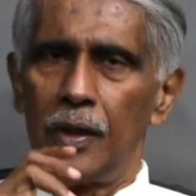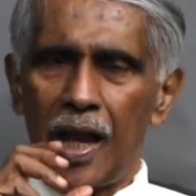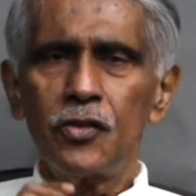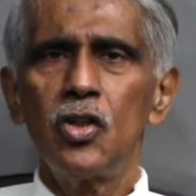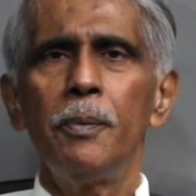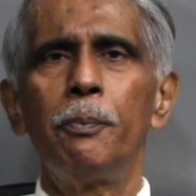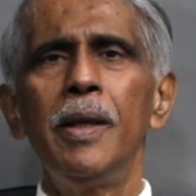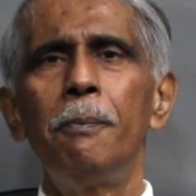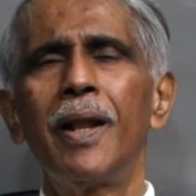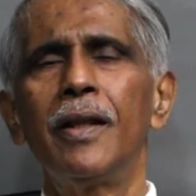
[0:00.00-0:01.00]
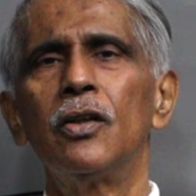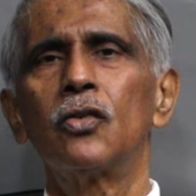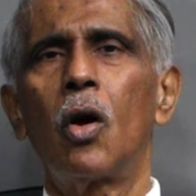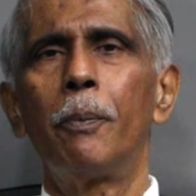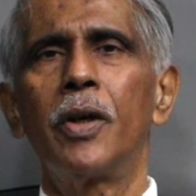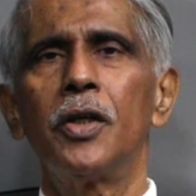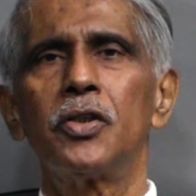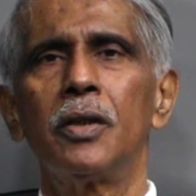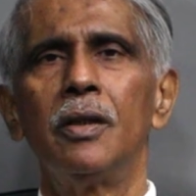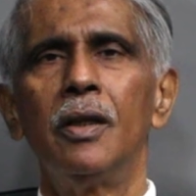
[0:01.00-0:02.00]
We actually pre-plan this
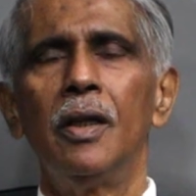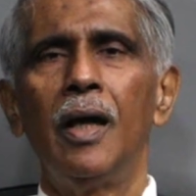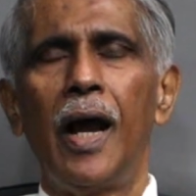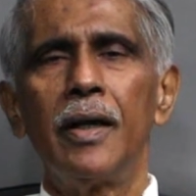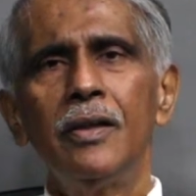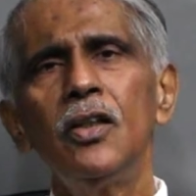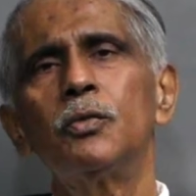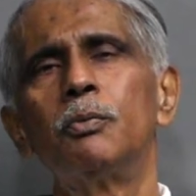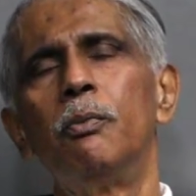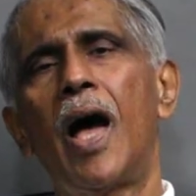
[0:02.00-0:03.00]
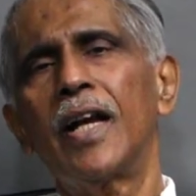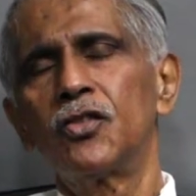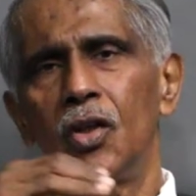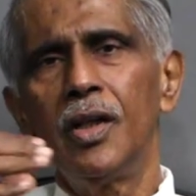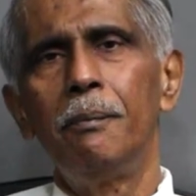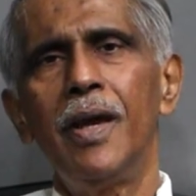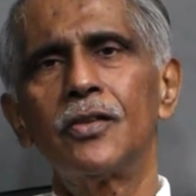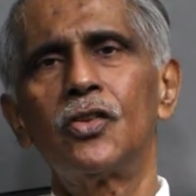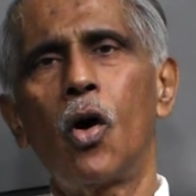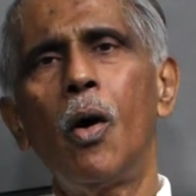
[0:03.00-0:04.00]
operation, and this actually
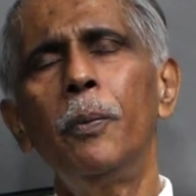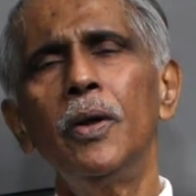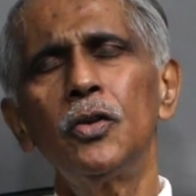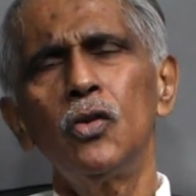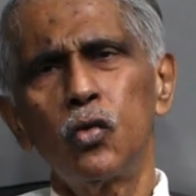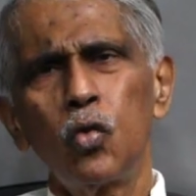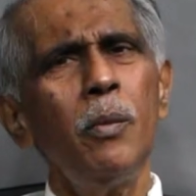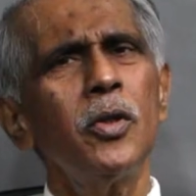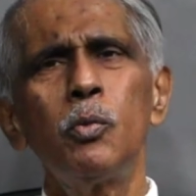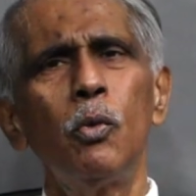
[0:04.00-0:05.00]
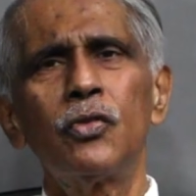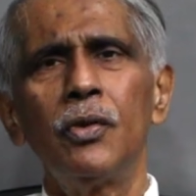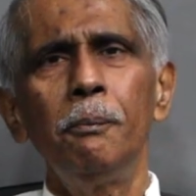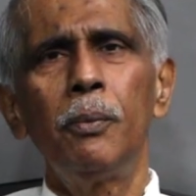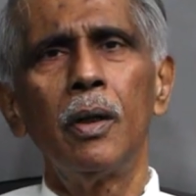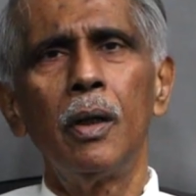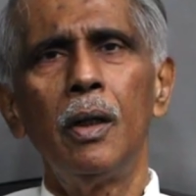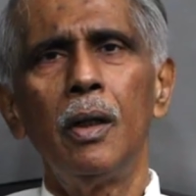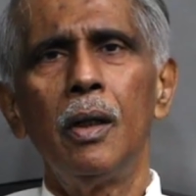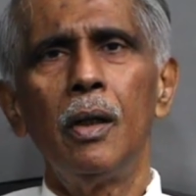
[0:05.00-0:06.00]
makes the operation so much more simple.
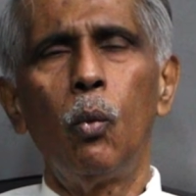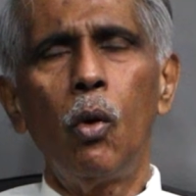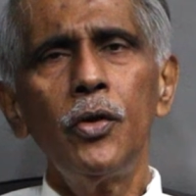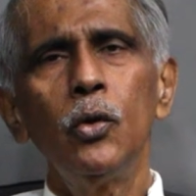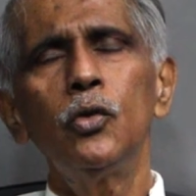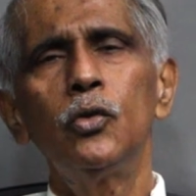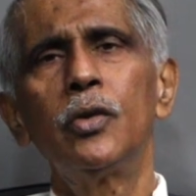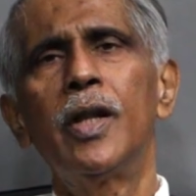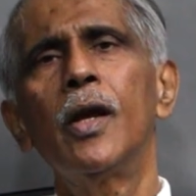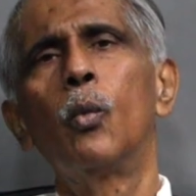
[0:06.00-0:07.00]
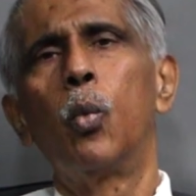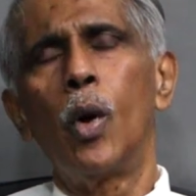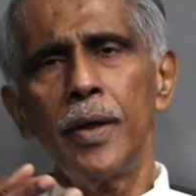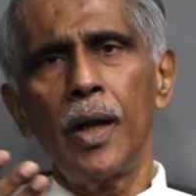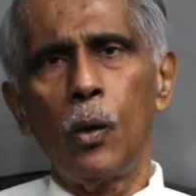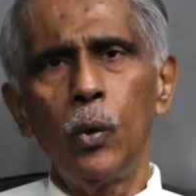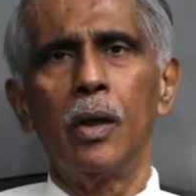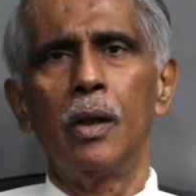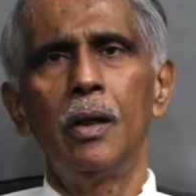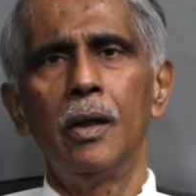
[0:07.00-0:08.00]
What used to take 1
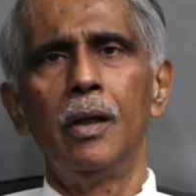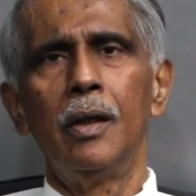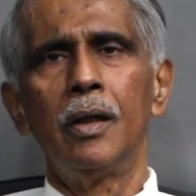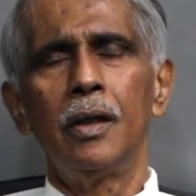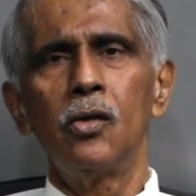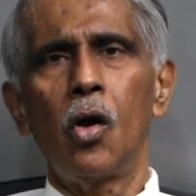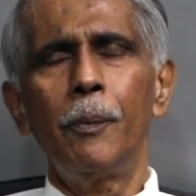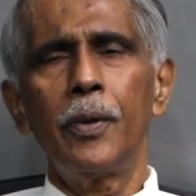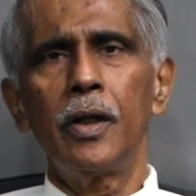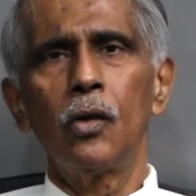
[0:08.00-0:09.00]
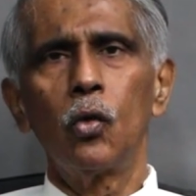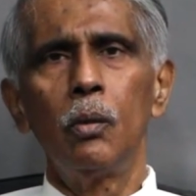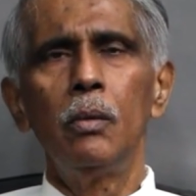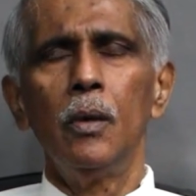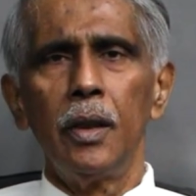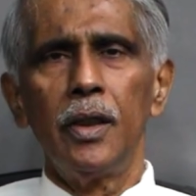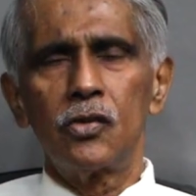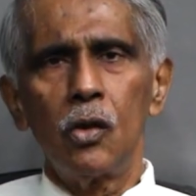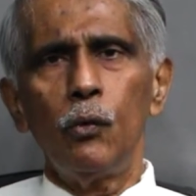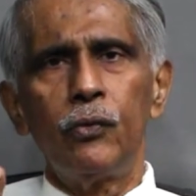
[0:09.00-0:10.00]
hour in the operating room
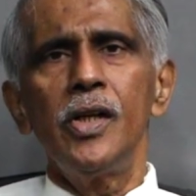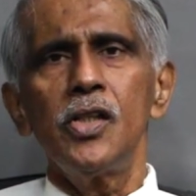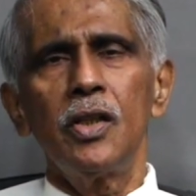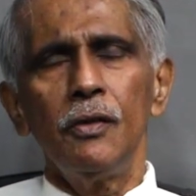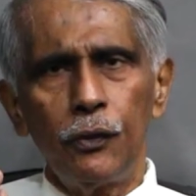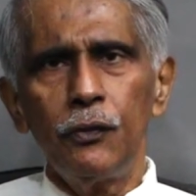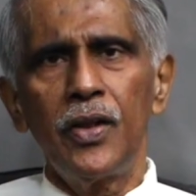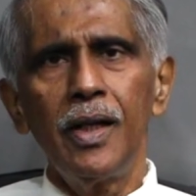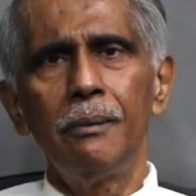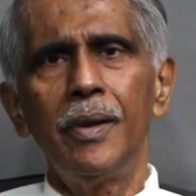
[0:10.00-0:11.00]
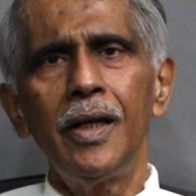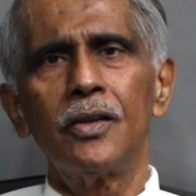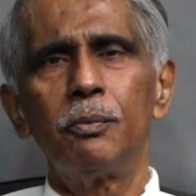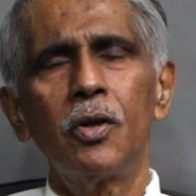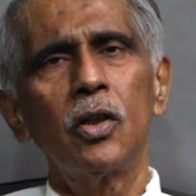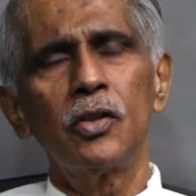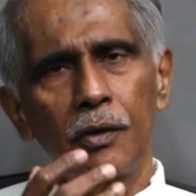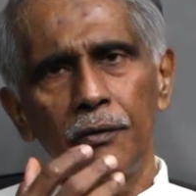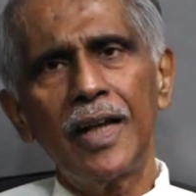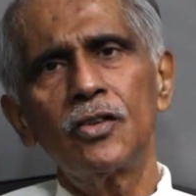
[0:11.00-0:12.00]
is now finished in 15 minutes
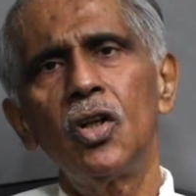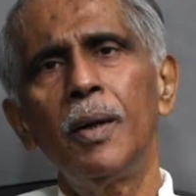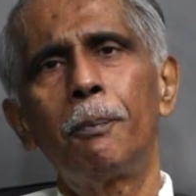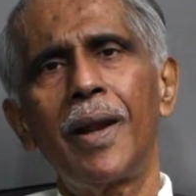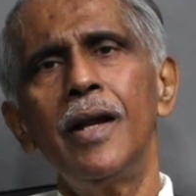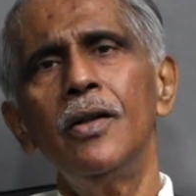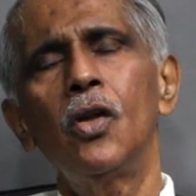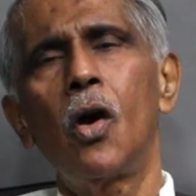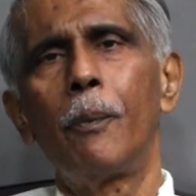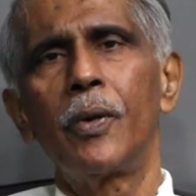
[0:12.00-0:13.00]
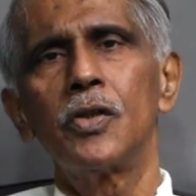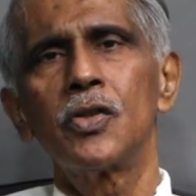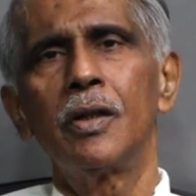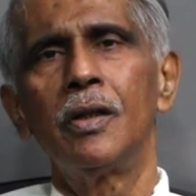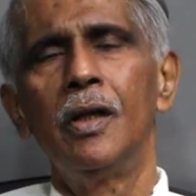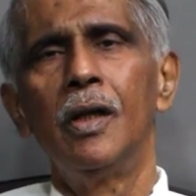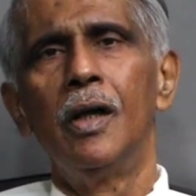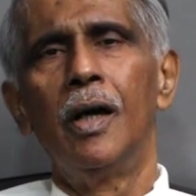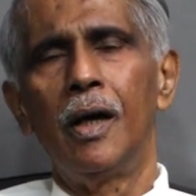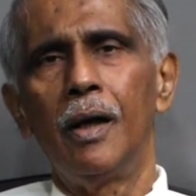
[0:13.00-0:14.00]
because you have actually planned the operation
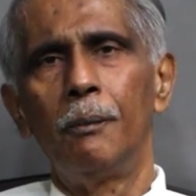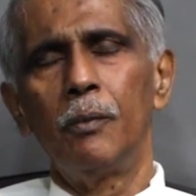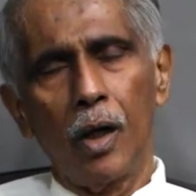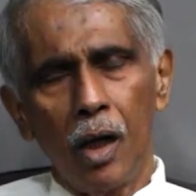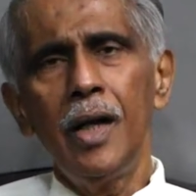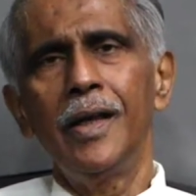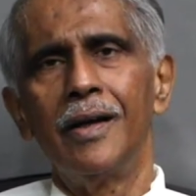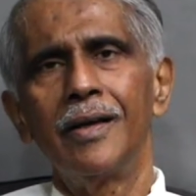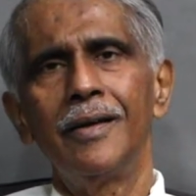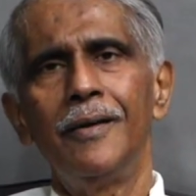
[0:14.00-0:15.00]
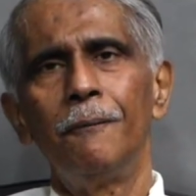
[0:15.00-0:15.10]
earlier.